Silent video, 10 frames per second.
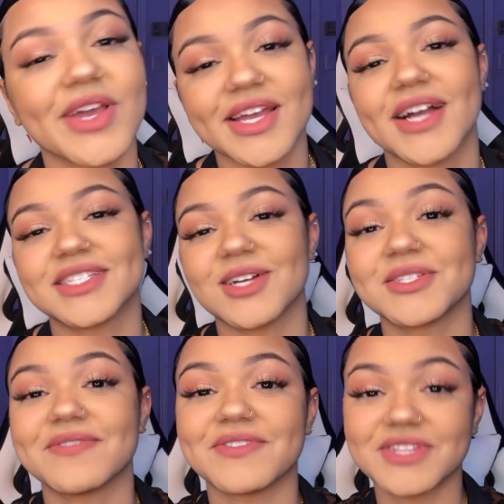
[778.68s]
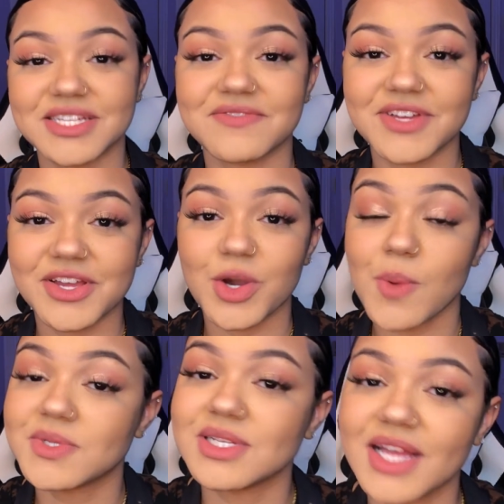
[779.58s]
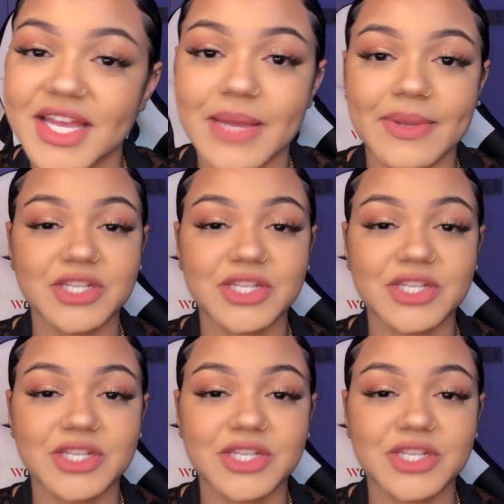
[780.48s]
Okay, guys, that was it for this video. Hope you like it.